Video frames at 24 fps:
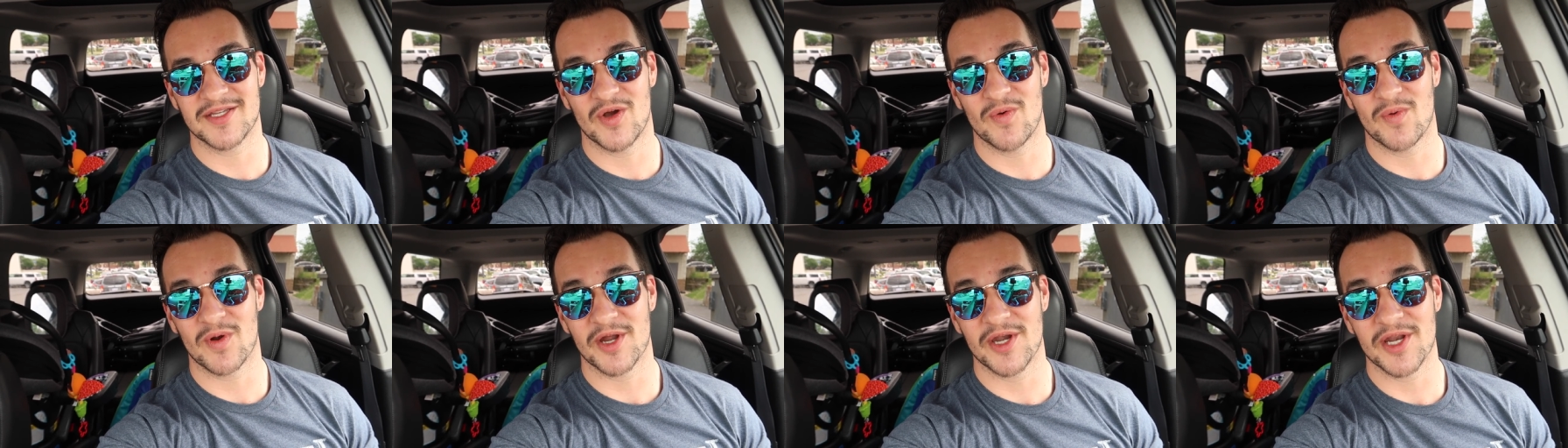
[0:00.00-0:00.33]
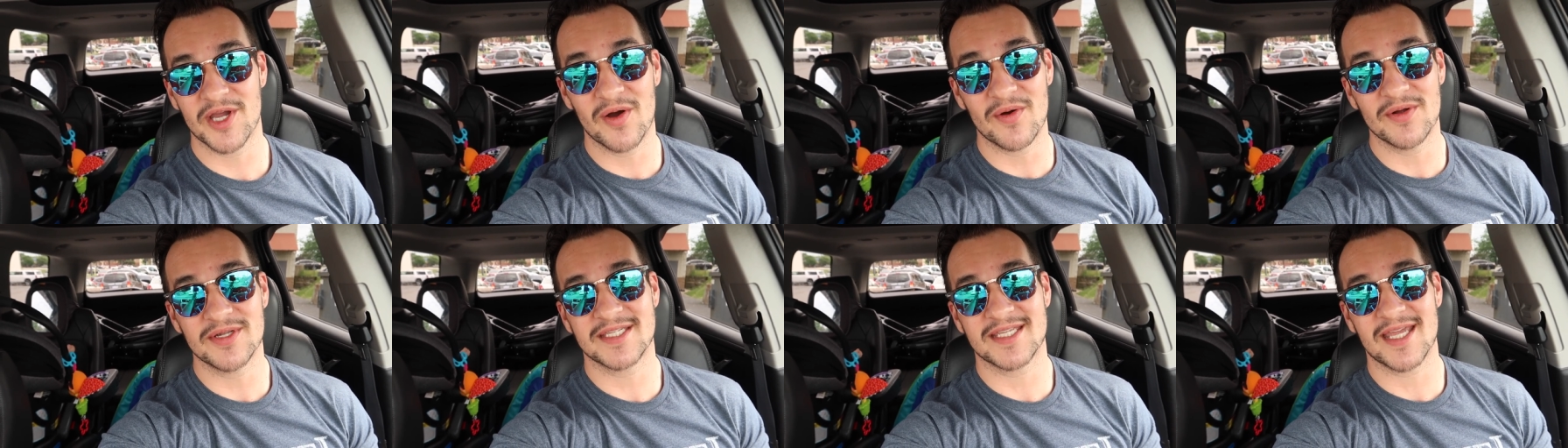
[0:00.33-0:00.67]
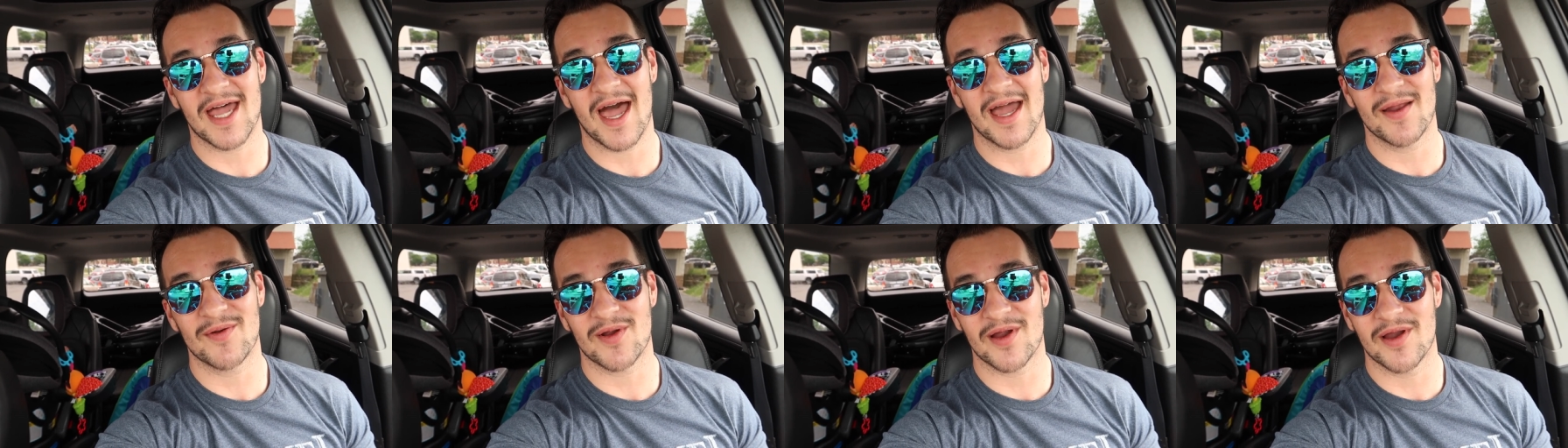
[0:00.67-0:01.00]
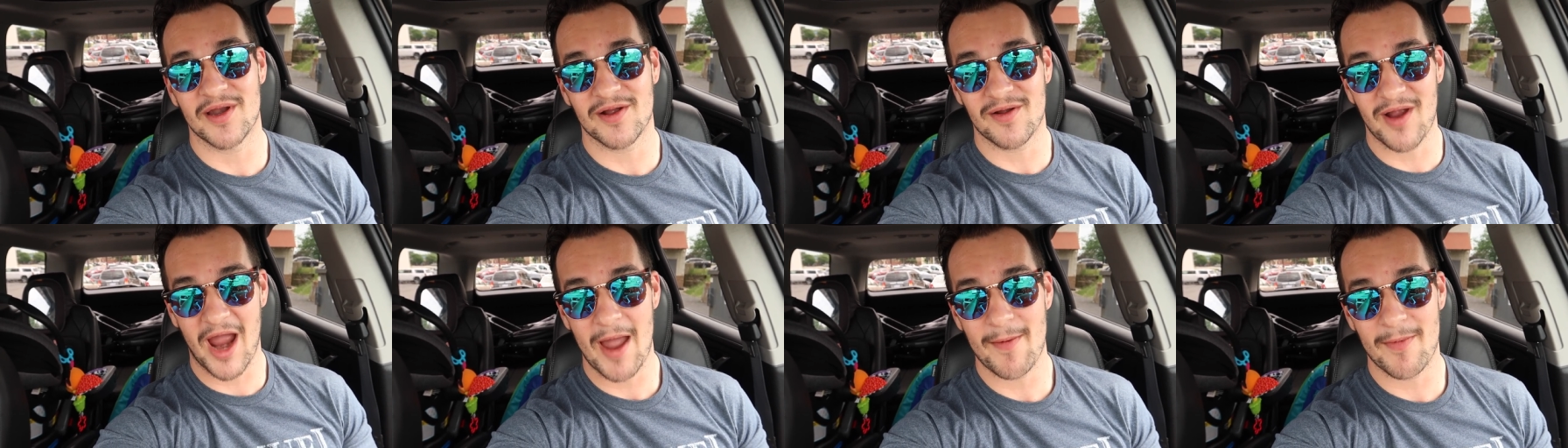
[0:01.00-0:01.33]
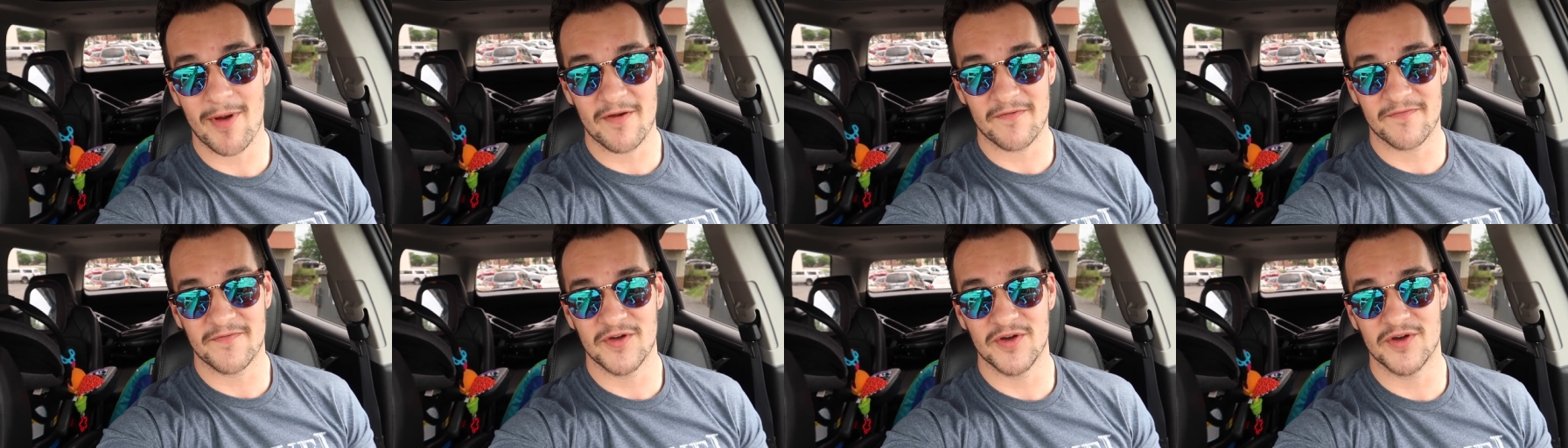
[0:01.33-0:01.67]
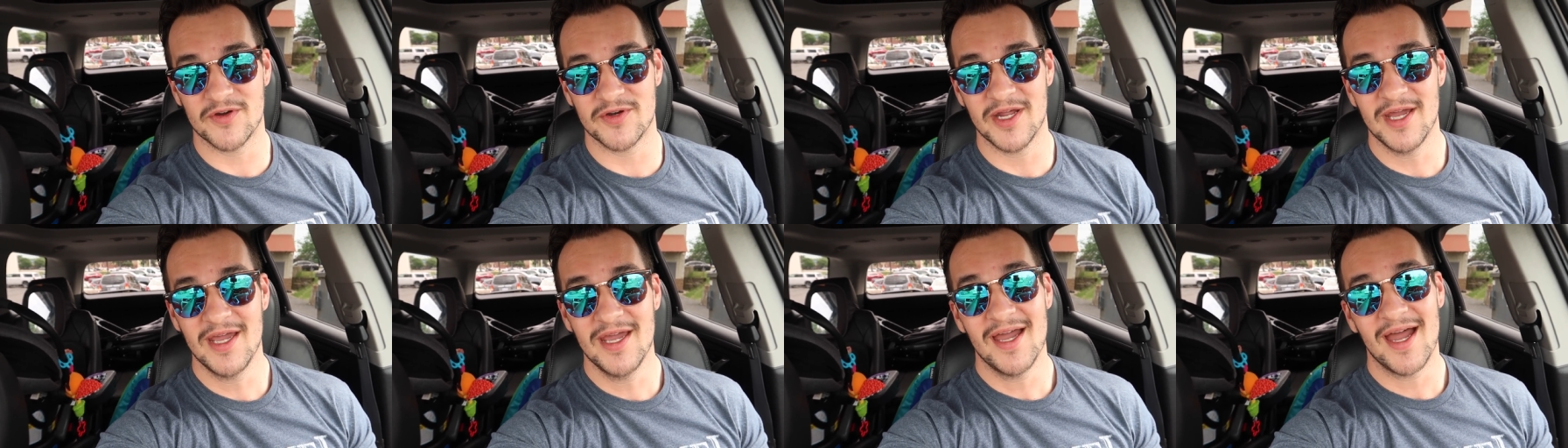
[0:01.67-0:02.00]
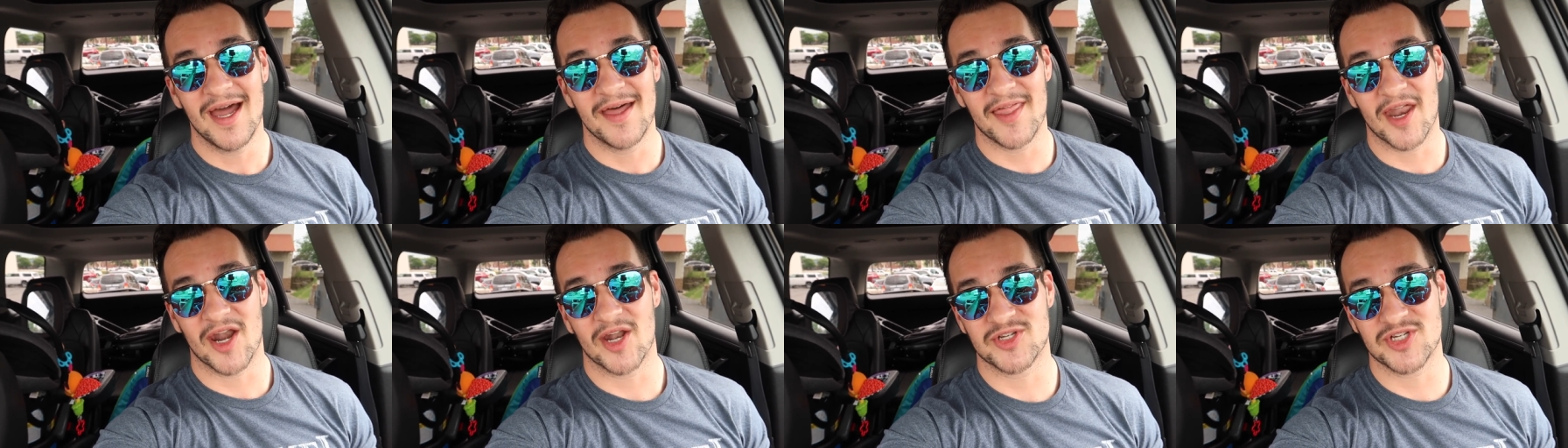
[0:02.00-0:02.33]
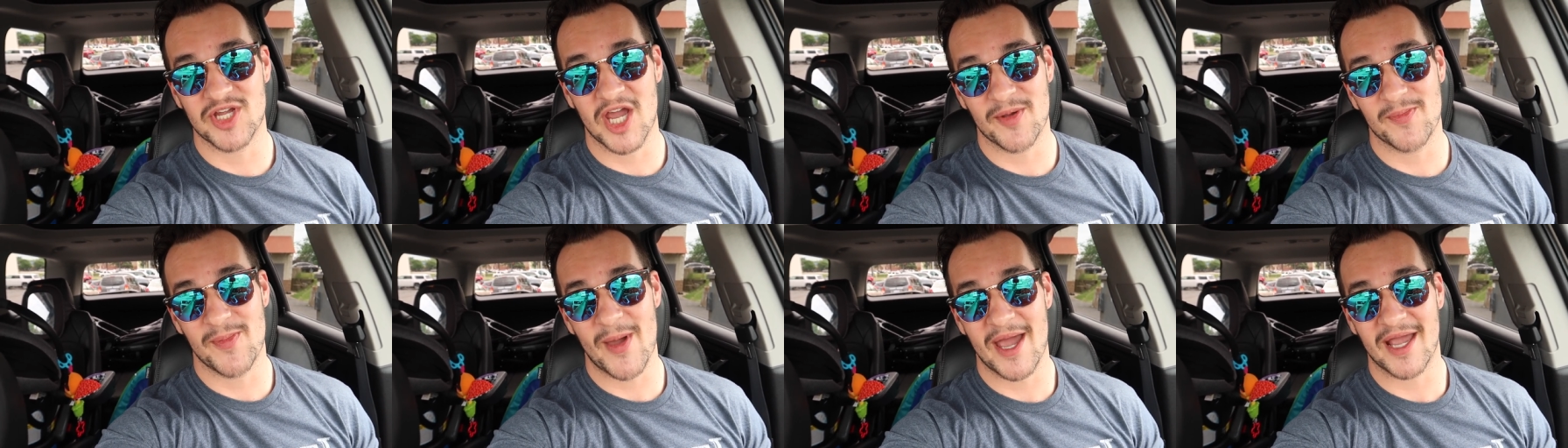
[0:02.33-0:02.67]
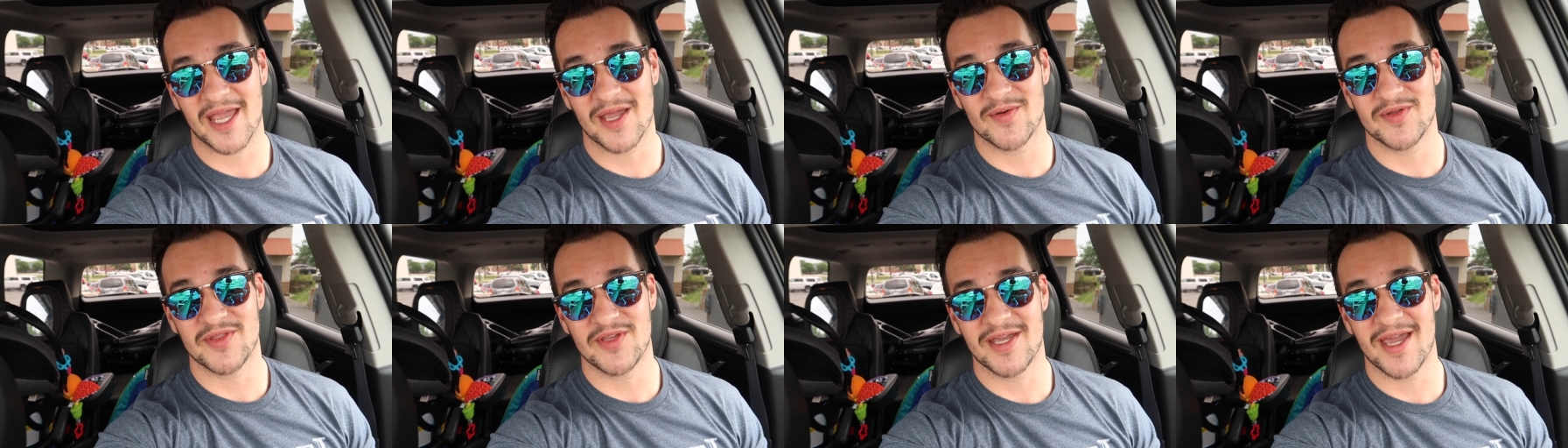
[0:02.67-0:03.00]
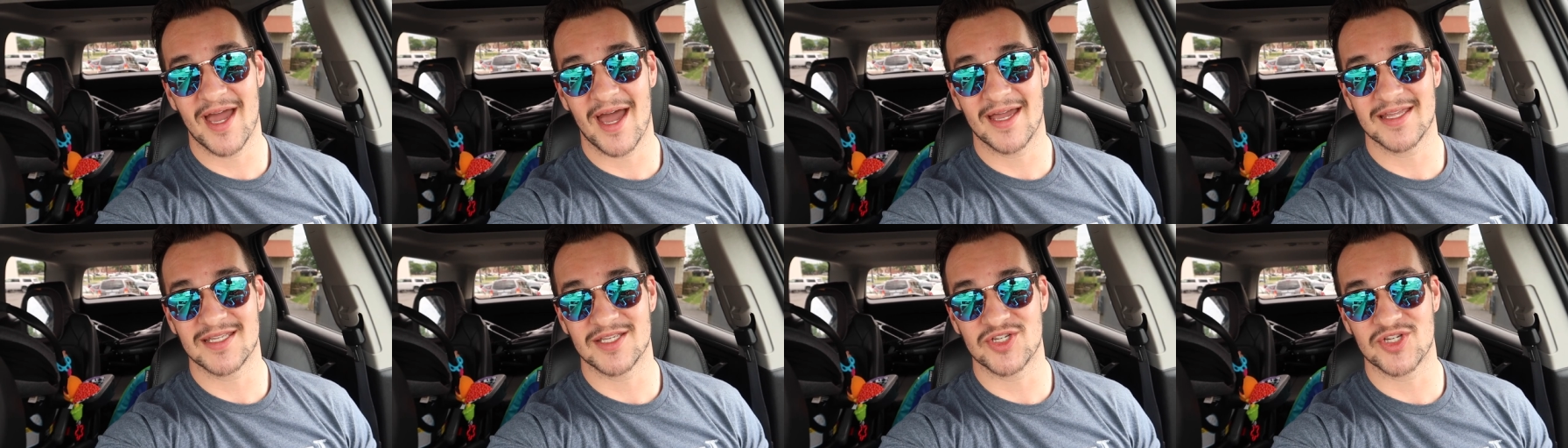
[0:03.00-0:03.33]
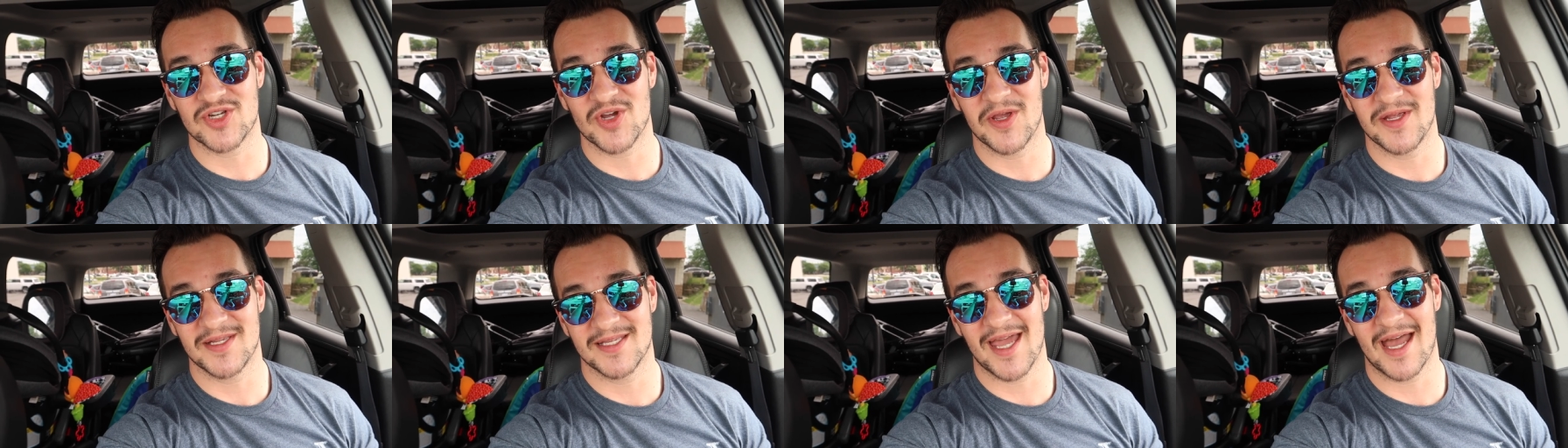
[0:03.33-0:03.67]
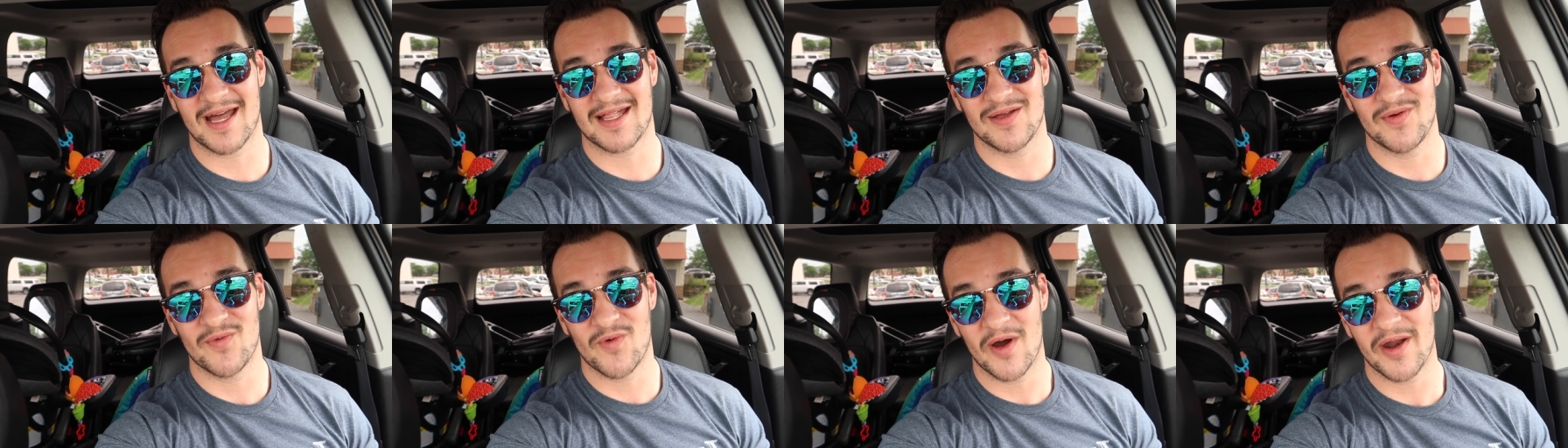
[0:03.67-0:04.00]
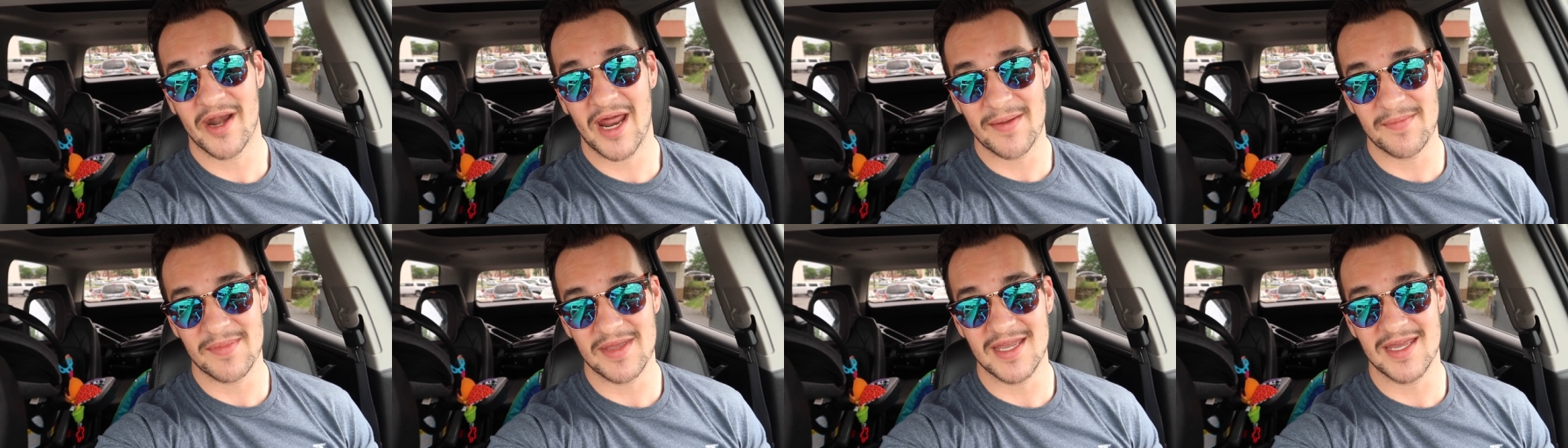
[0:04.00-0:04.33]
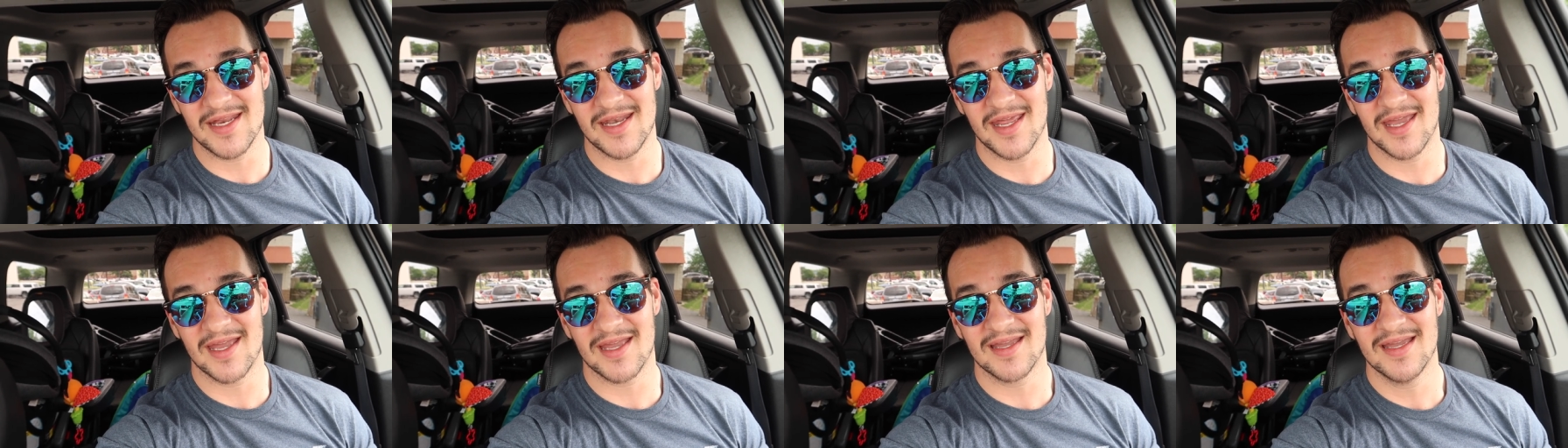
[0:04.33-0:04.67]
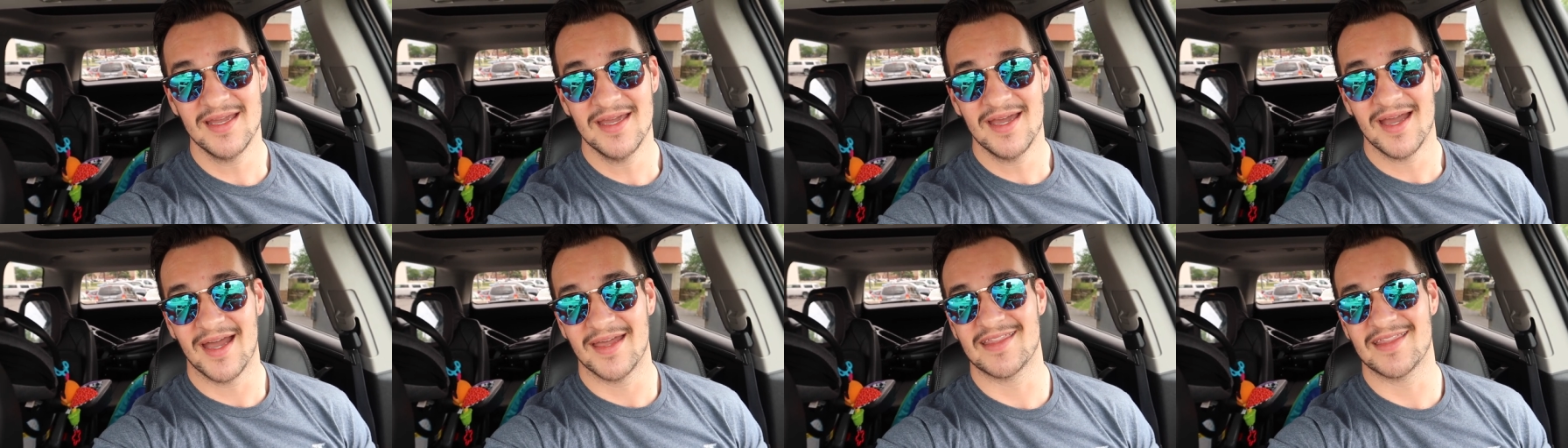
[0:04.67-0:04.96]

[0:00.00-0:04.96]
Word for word: So we're gonna go inside, we're gonna grab our food, and then I'll check back in with you guys and show you exactly what I'm eating.